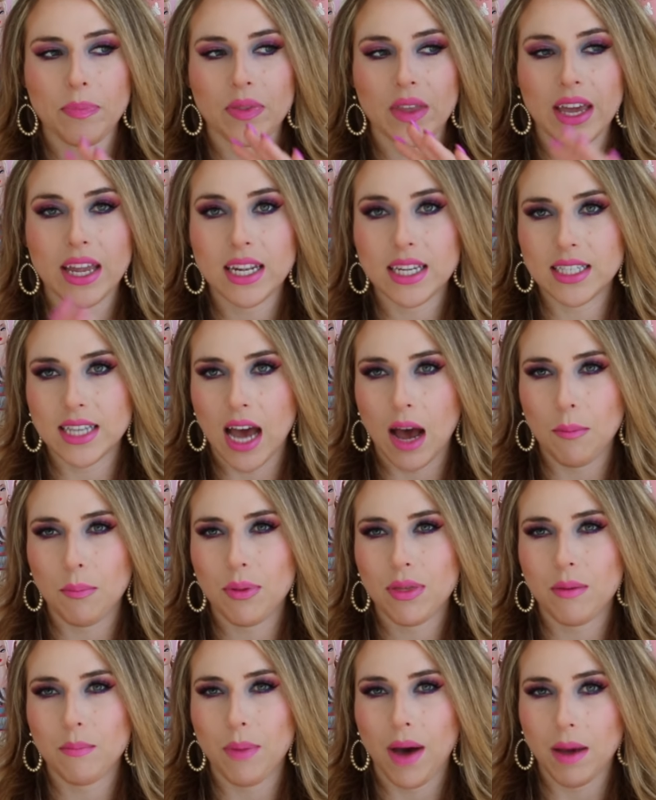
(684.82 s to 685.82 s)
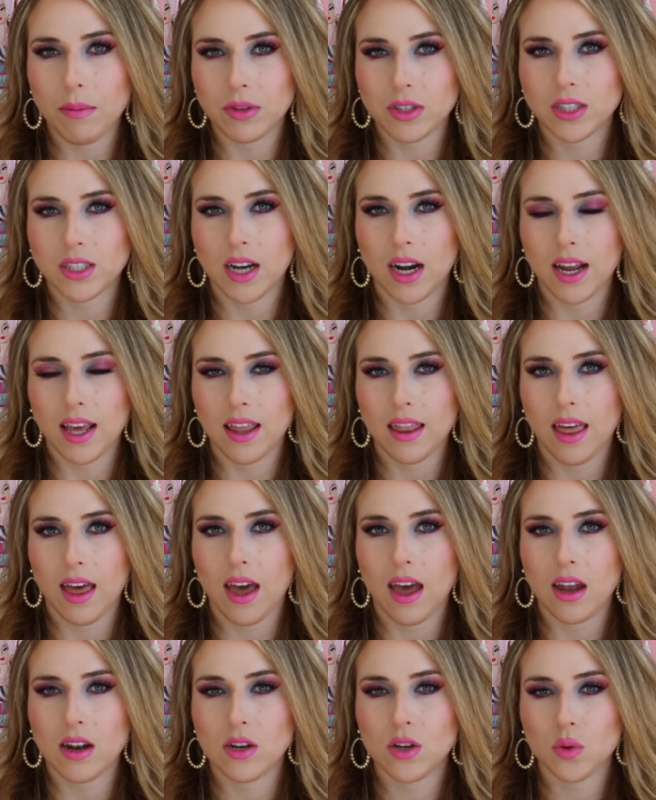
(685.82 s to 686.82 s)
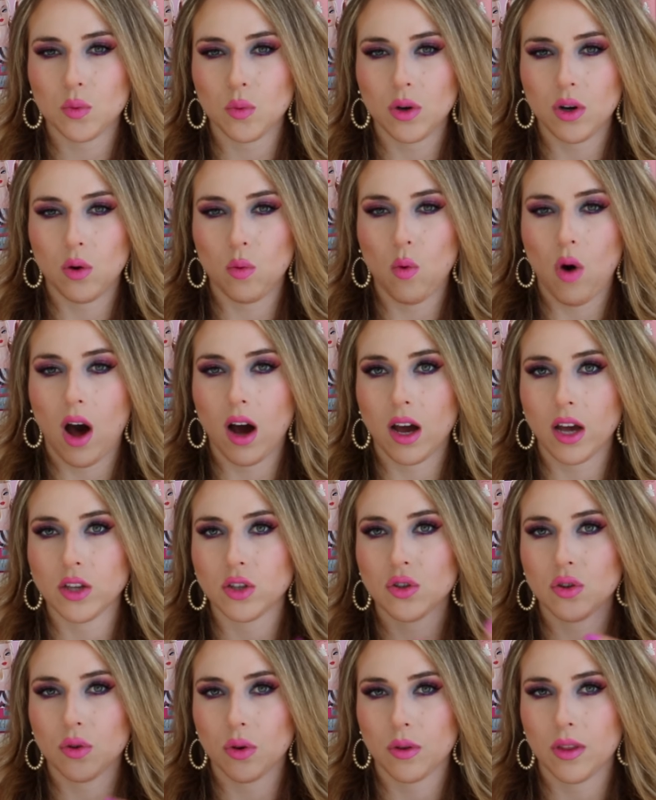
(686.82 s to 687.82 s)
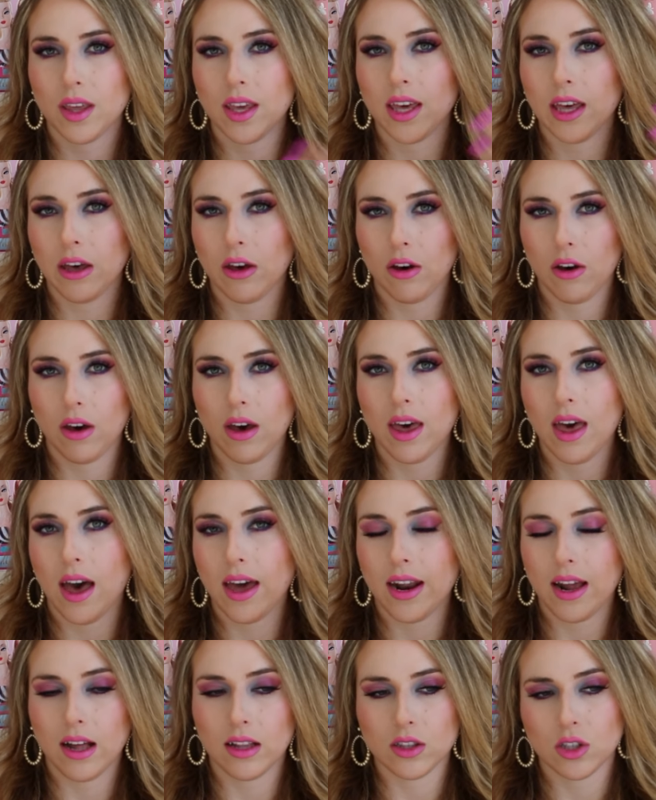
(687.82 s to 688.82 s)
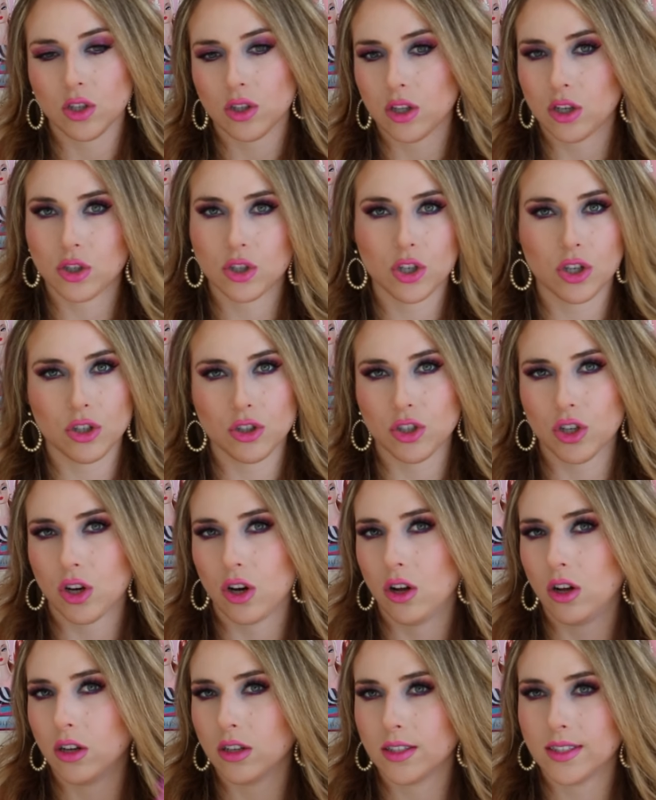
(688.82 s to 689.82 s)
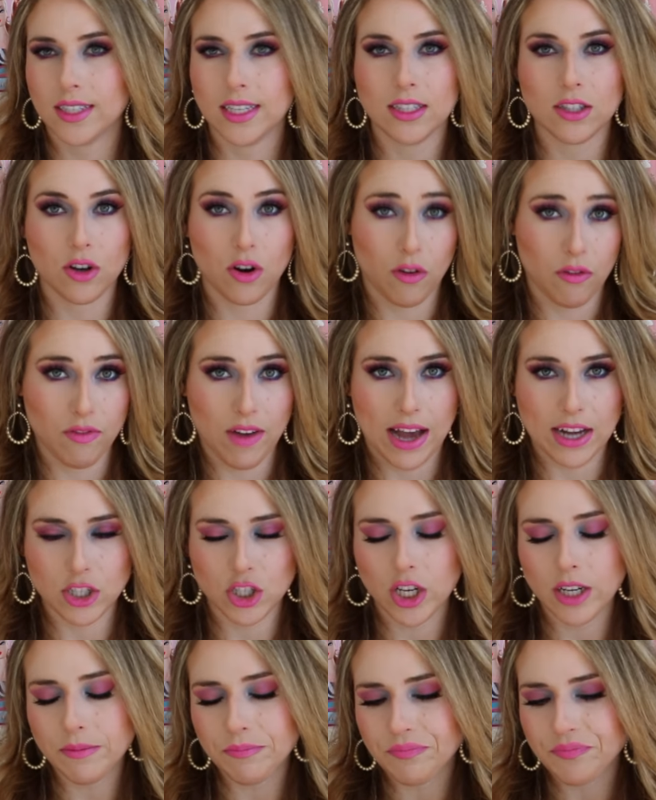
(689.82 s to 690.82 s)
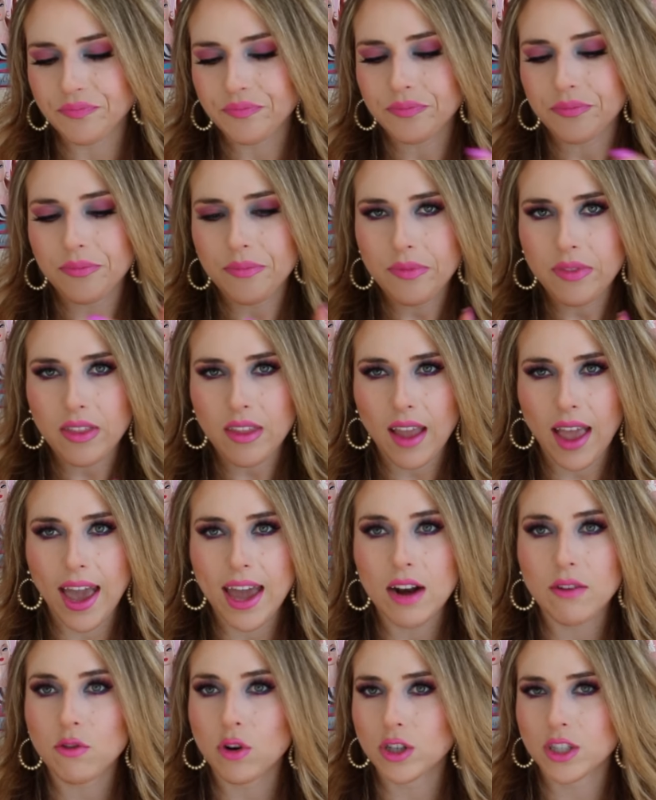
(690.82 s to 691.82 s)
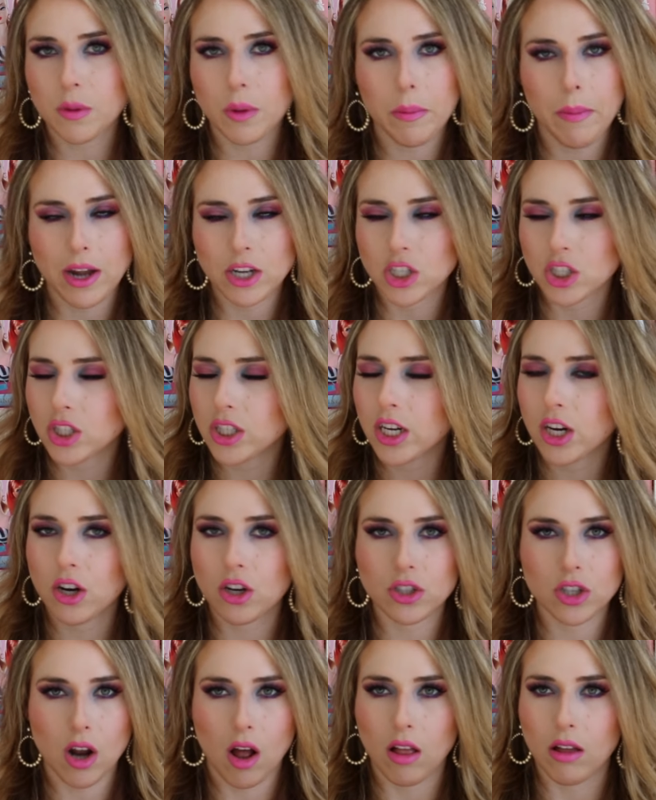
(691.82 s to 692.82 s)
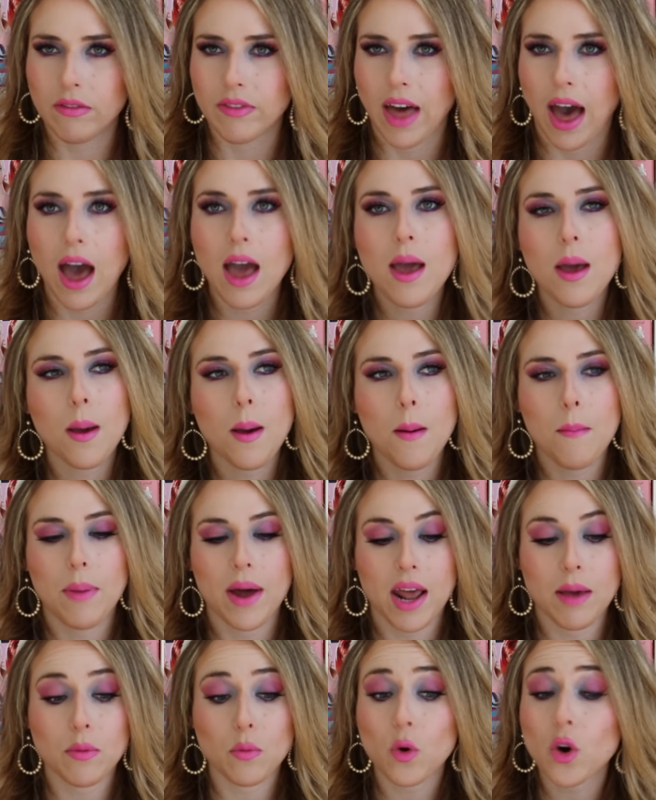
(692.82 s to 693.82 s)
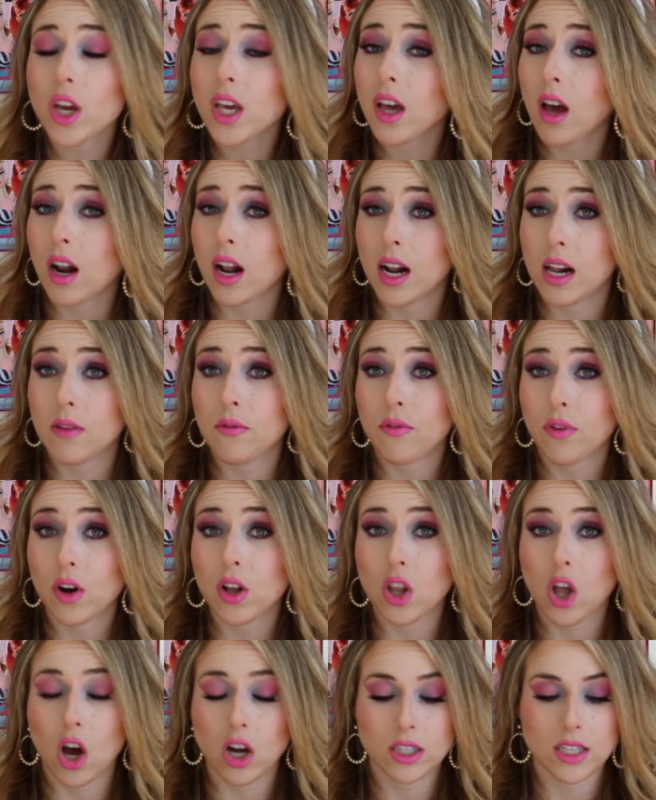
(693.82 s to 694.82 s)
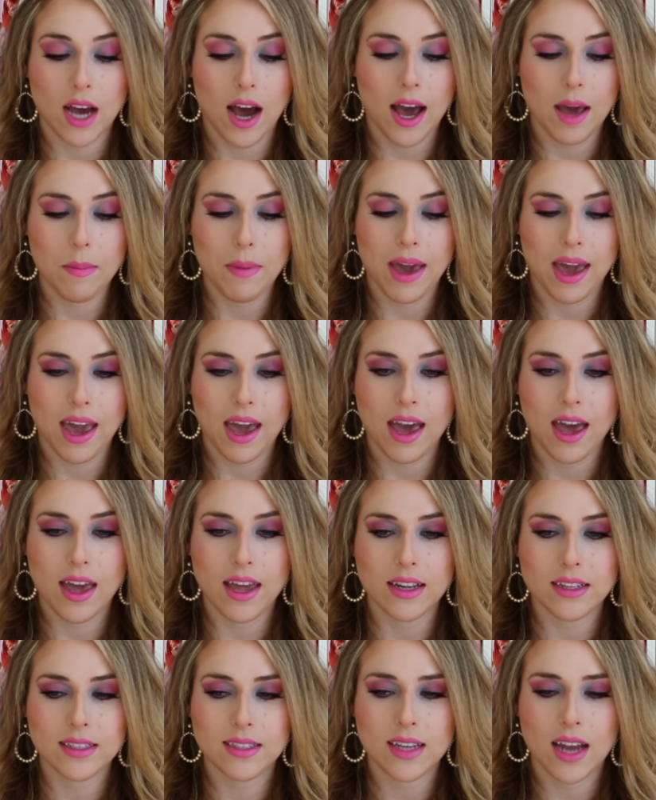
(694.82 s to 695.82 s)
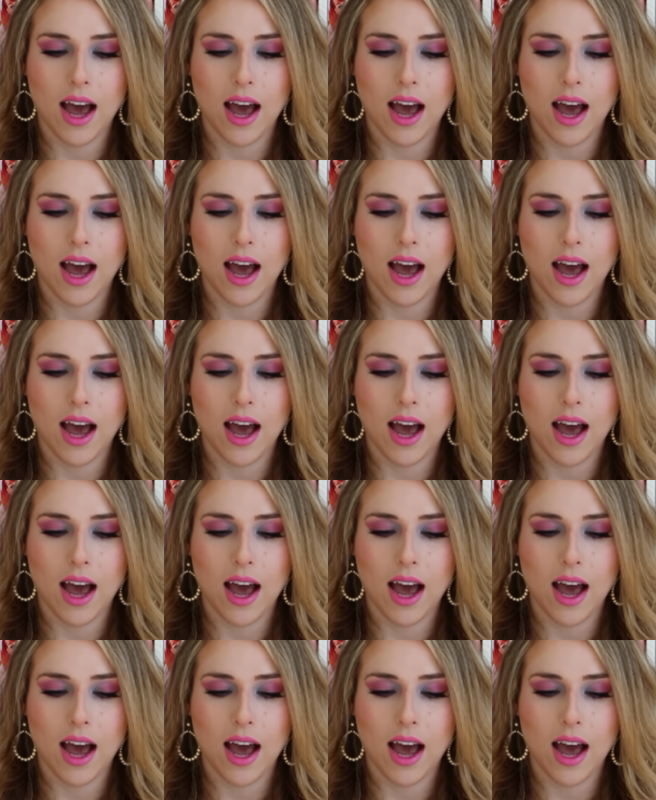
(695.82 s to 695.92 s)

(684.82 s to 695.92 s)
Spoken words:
in-depth Bible study that will walk us through the year at a liturgical, seasonal fashion. And of course, we'll be matching stickers and all of that. But I've been working on it for a long time. And